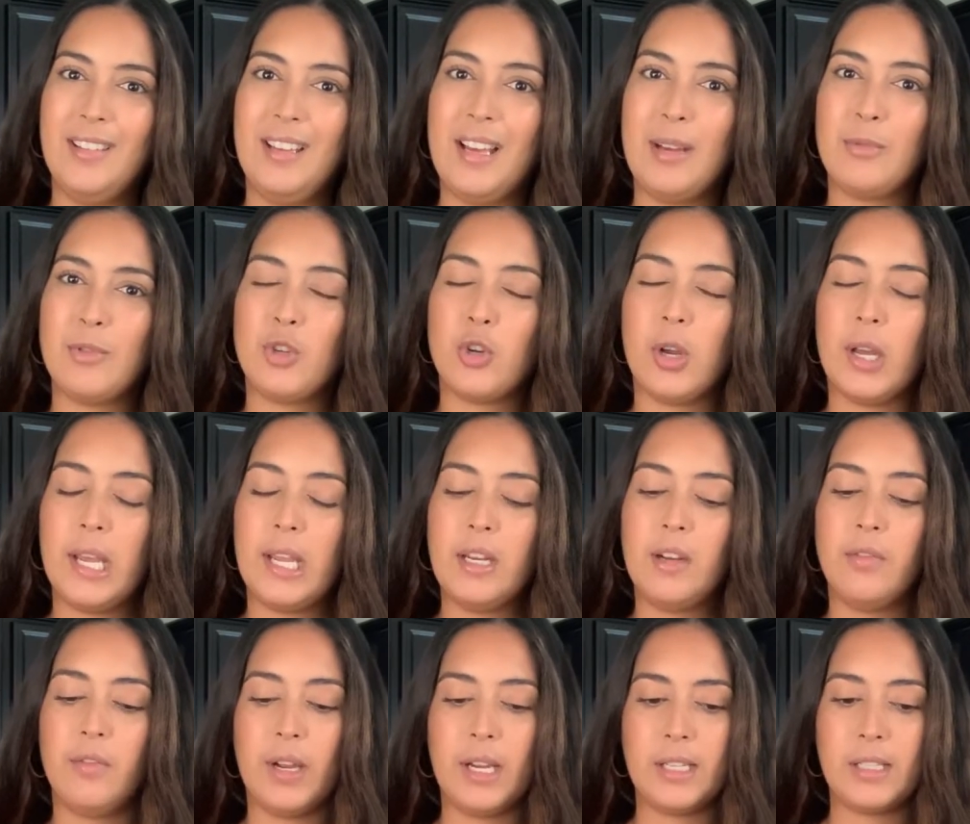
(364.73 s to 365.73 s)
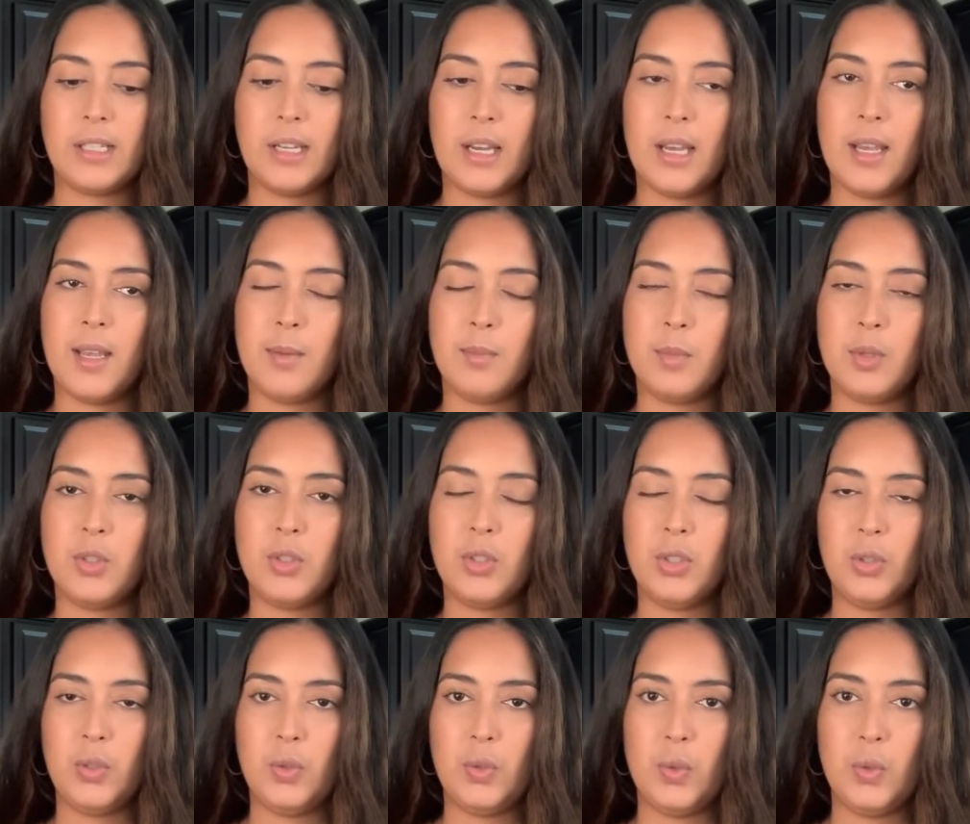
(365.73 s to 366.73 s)
I'm trying to find time
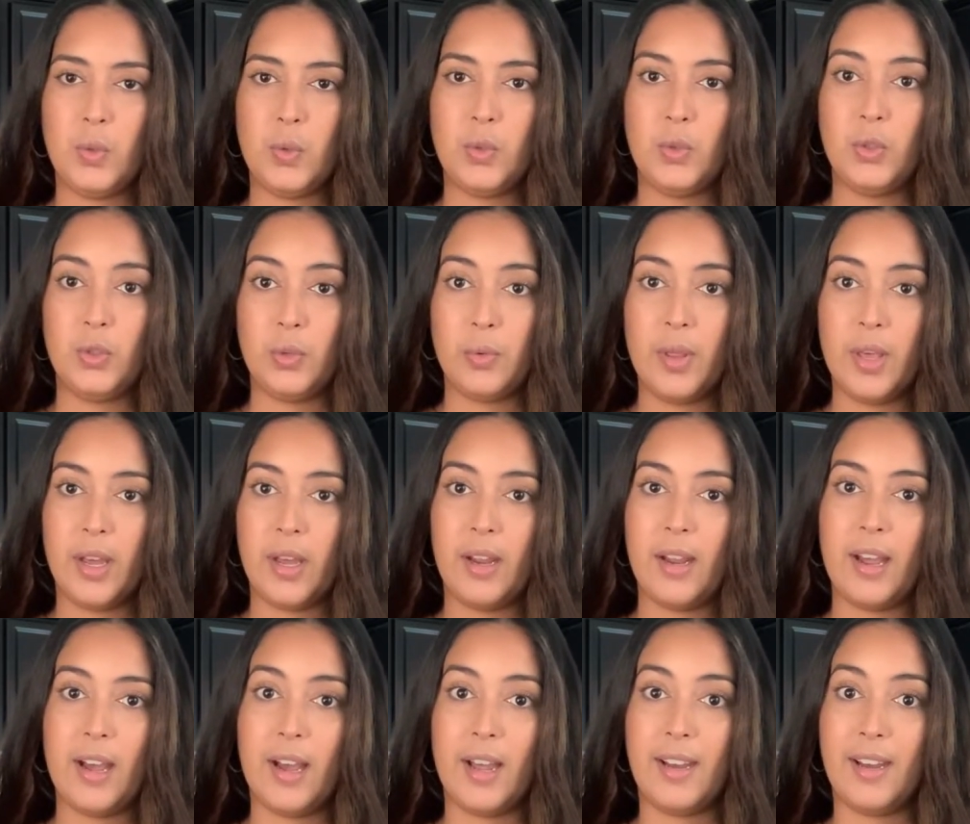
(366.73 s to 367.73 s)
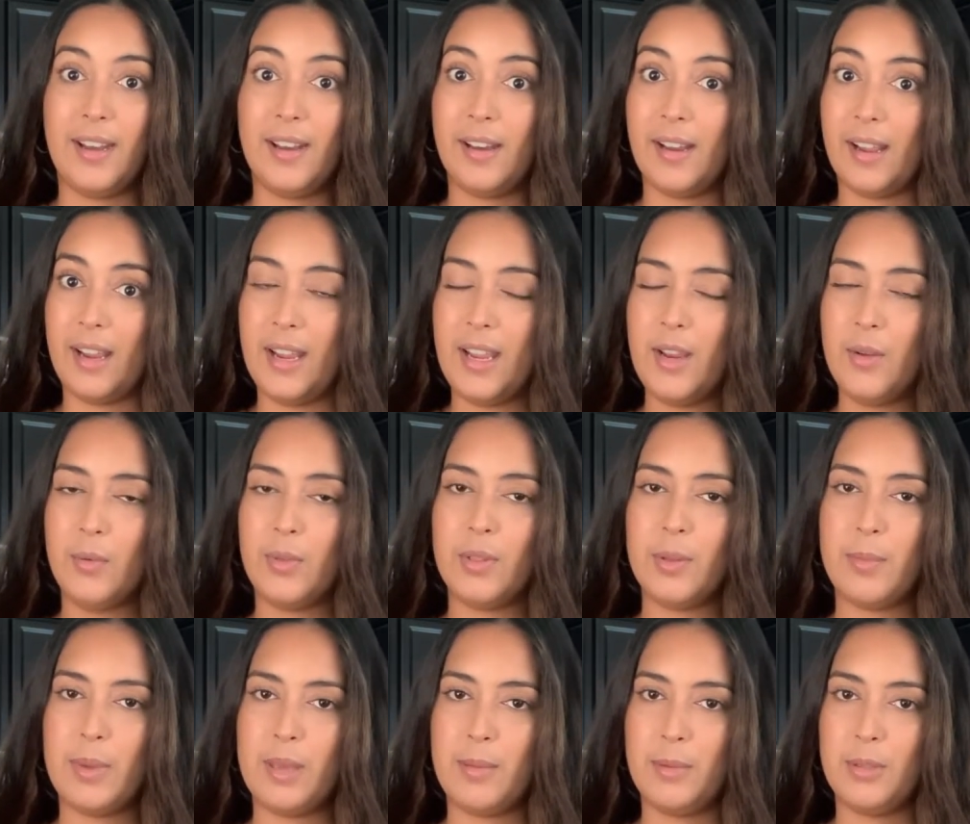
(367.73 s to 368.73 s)
to do that at night when the
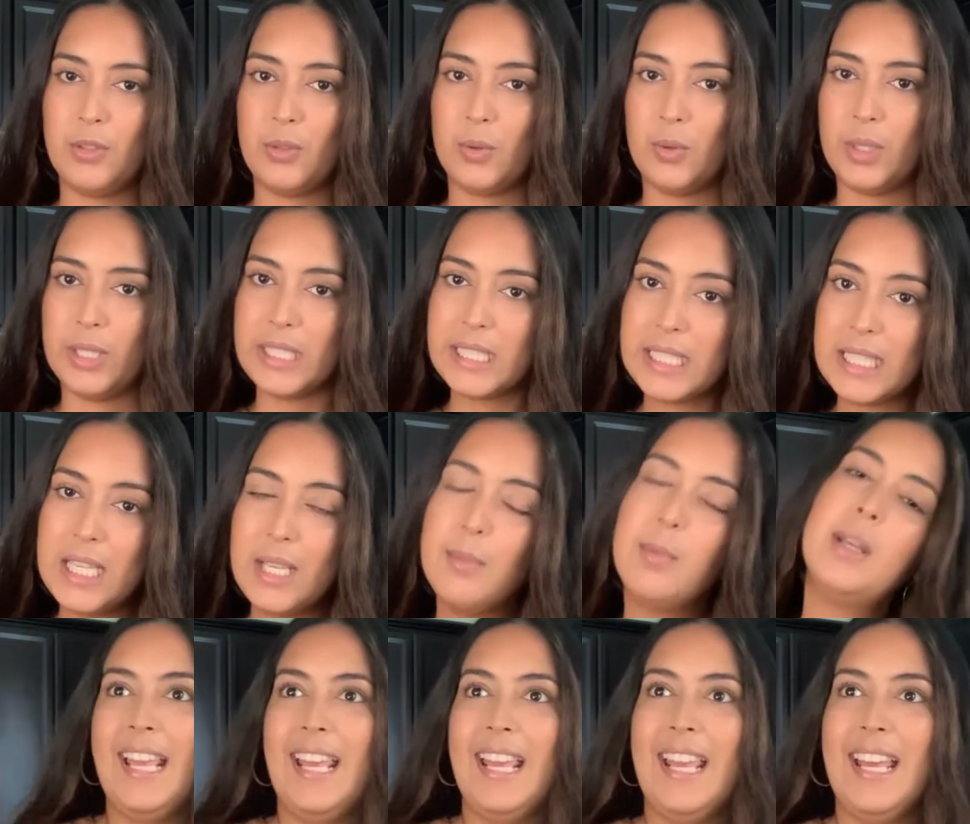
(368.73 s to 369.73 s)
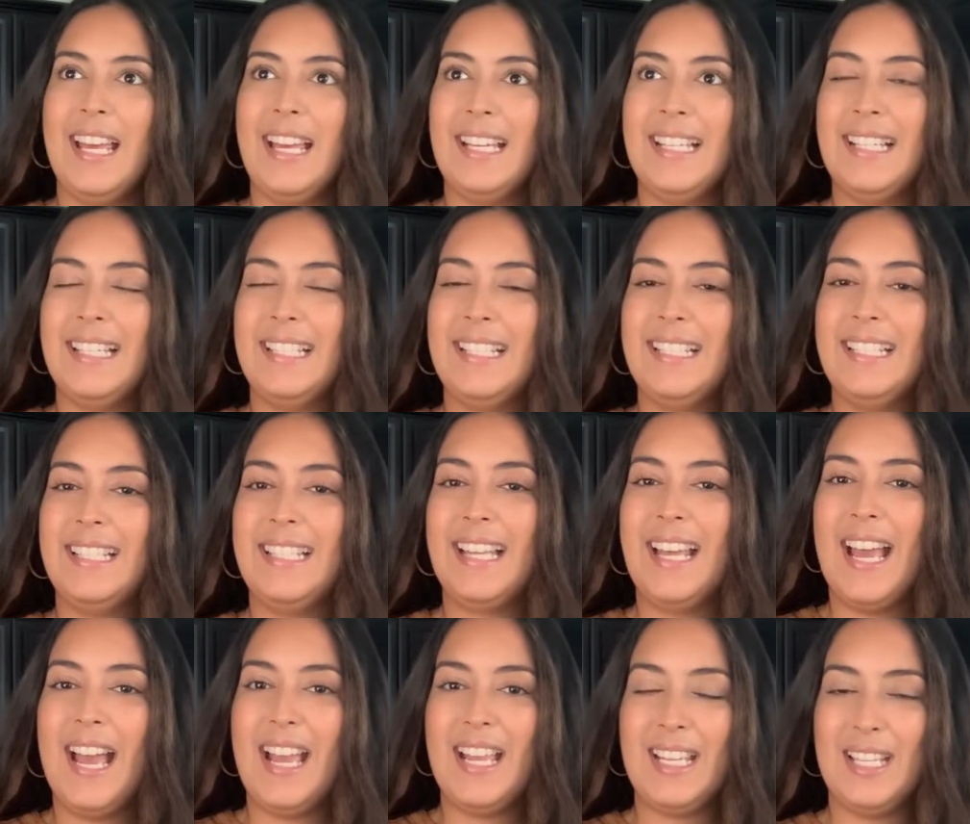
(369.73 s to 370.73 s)
babies go to sleep, and
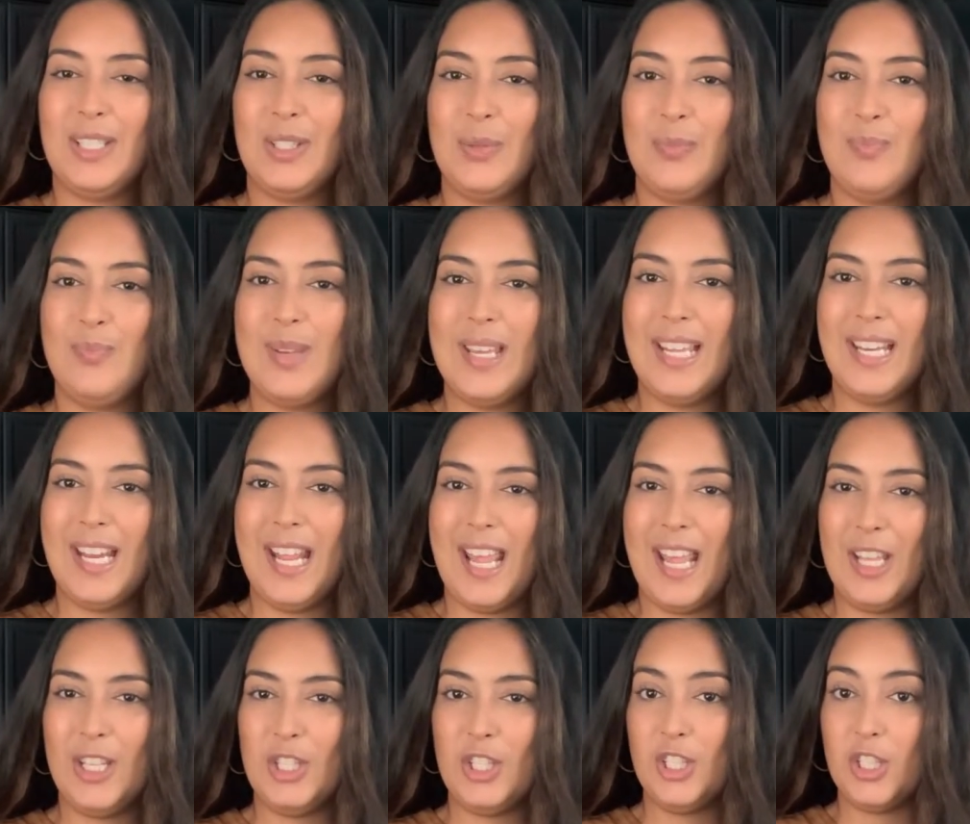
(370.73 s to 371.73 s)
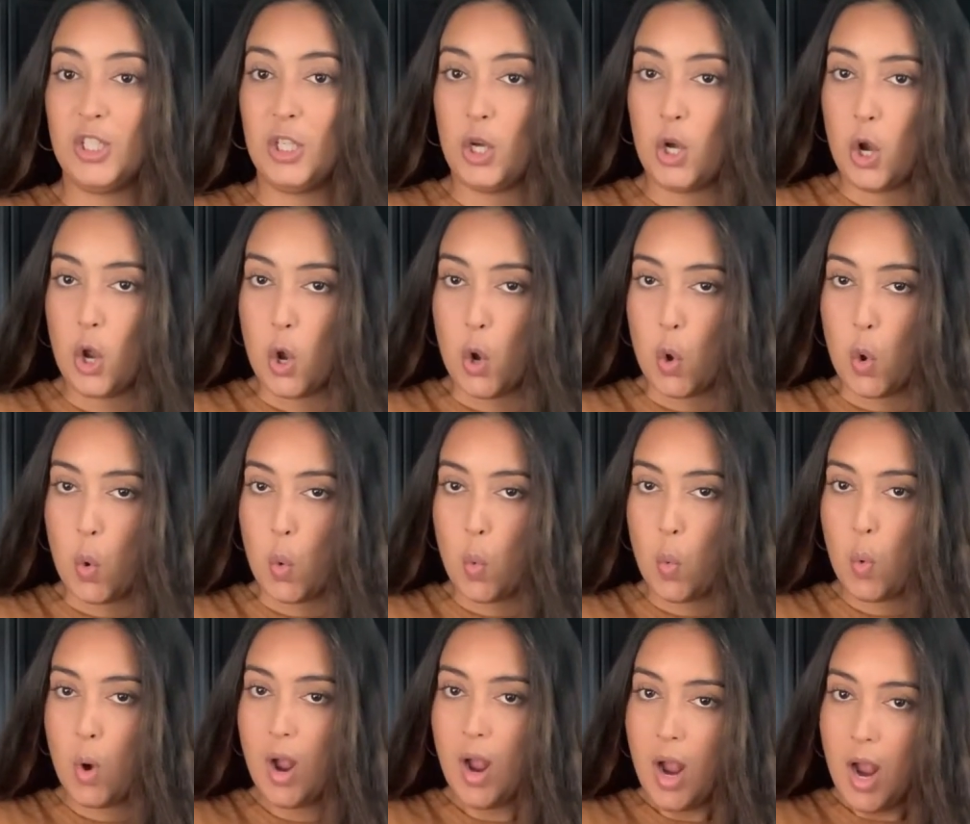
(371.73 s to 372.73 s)
it's been a
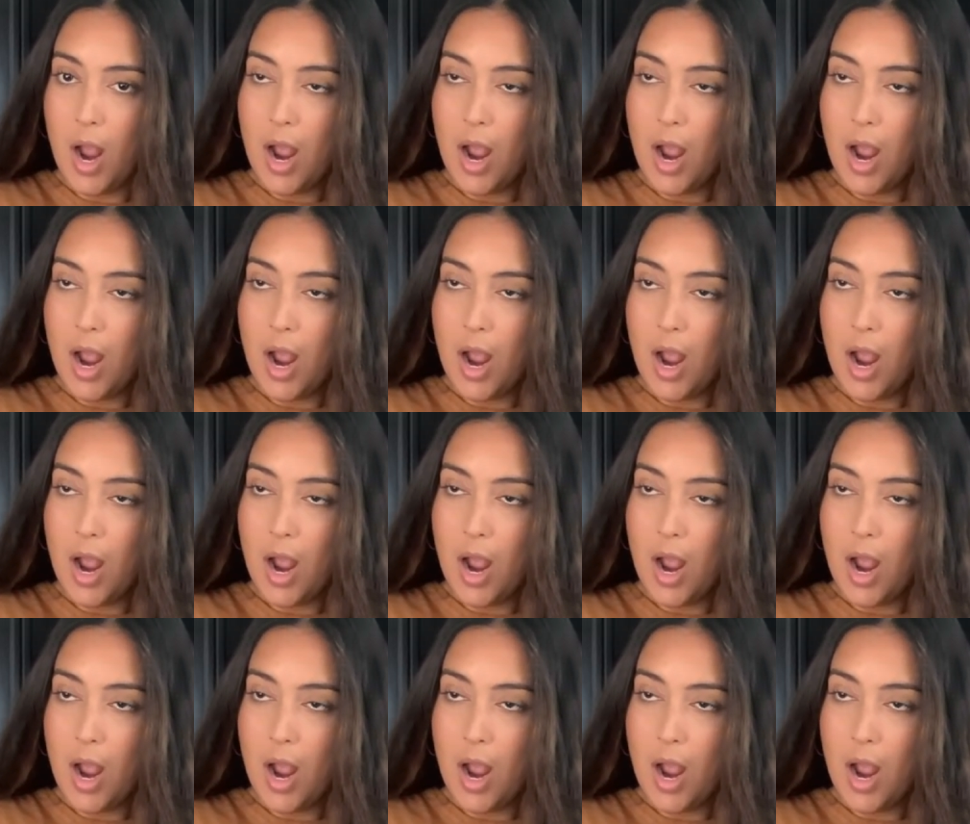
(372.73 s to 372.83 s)
slow